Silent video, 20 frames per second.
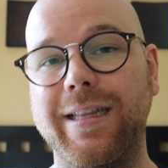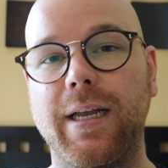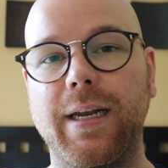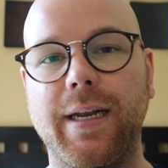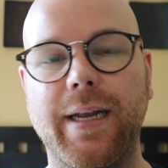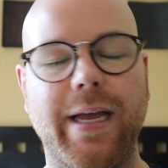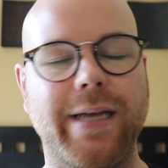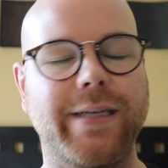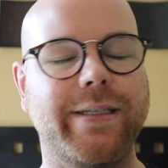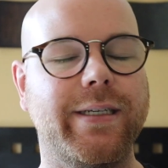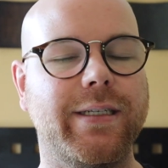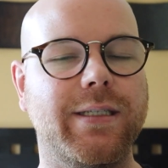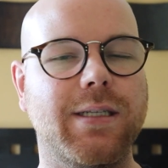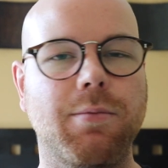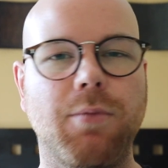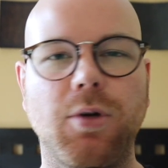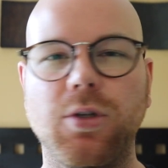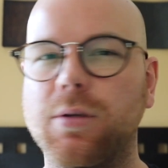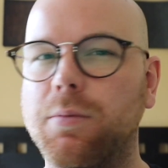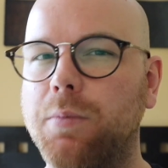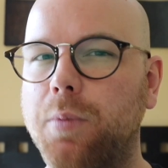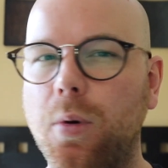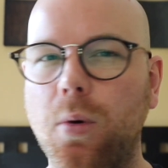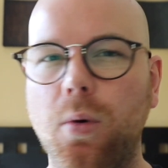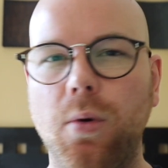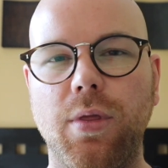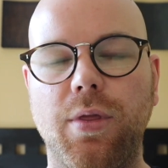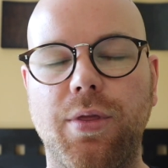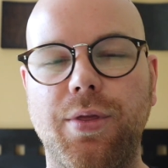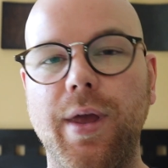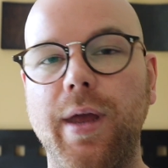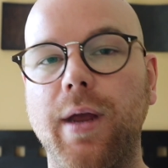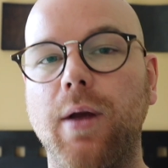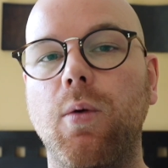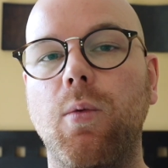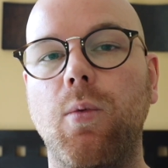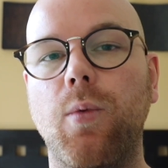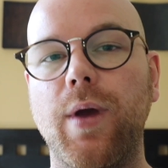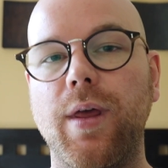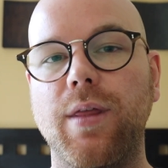the list. It's the most important thing
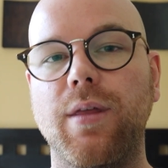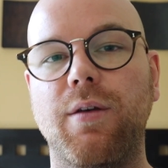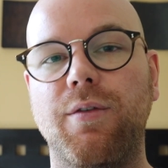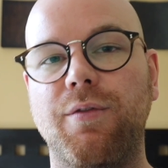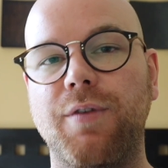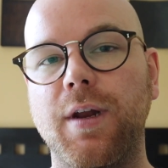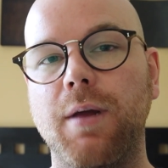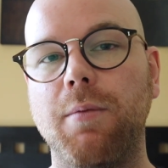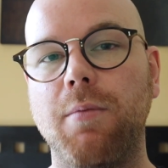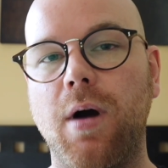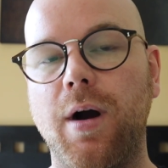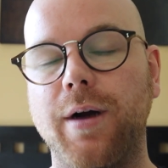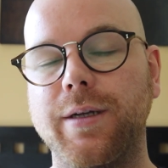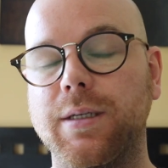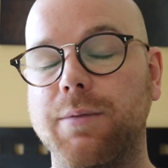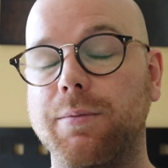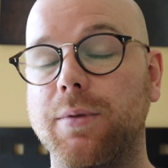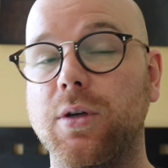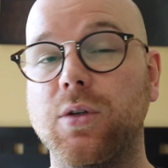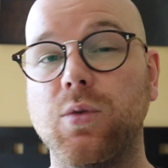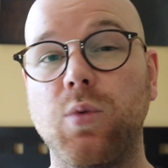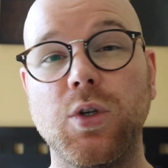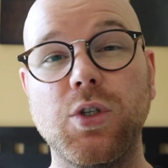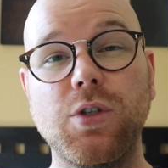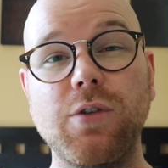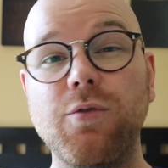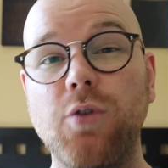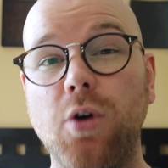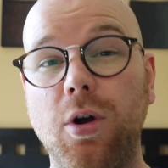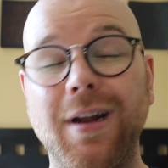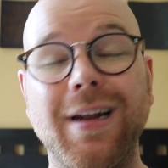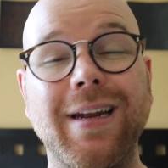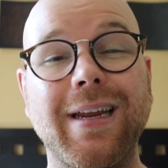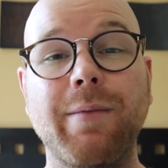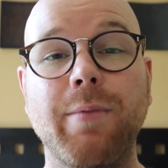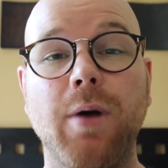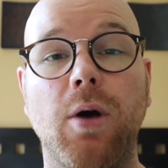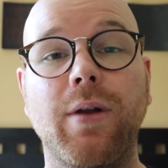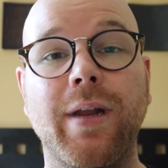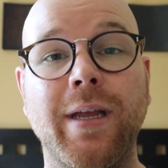with affiliate marketing, because once you've got an
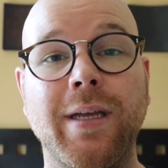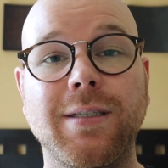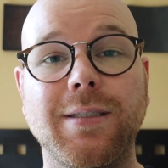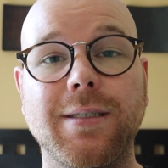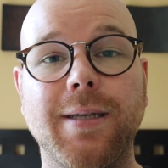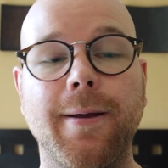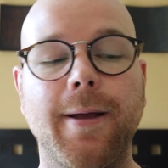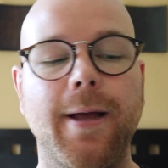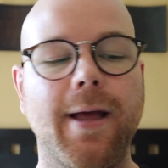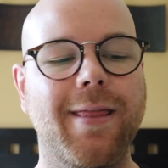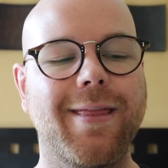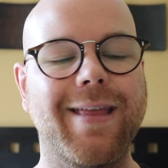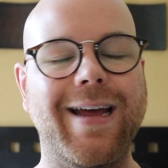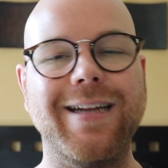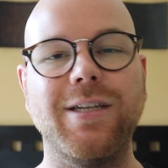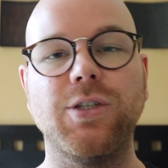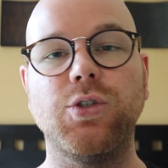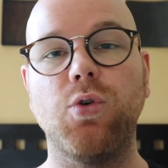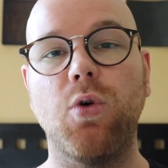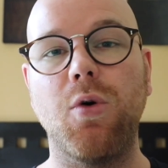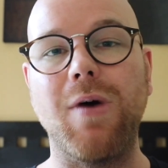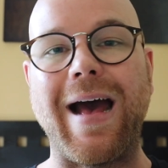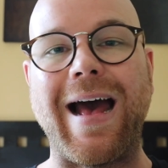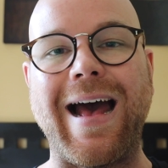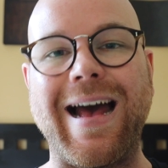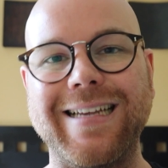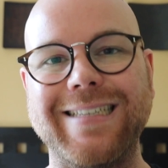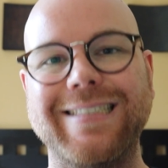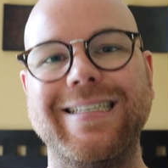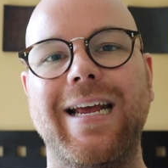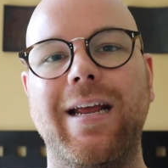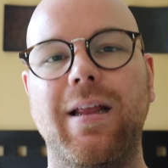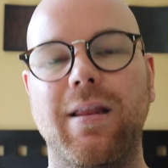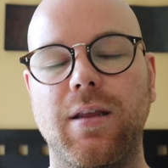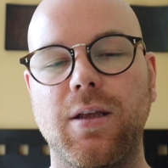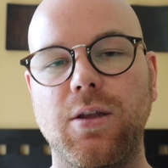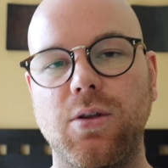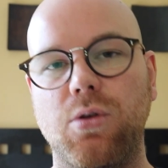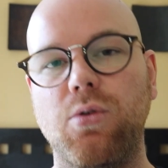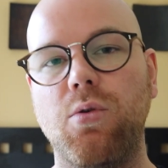email list, that is your asset
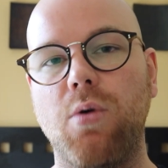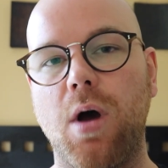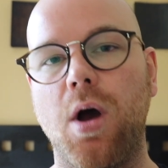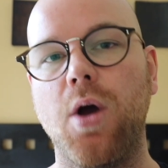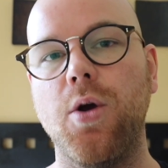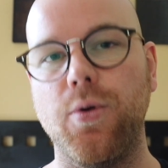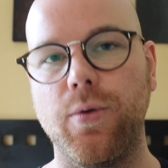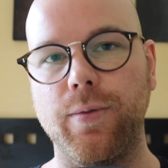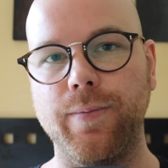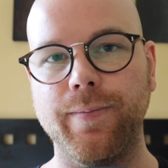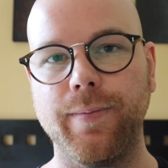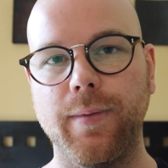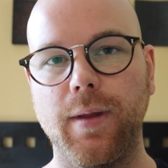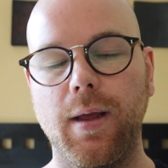that you own.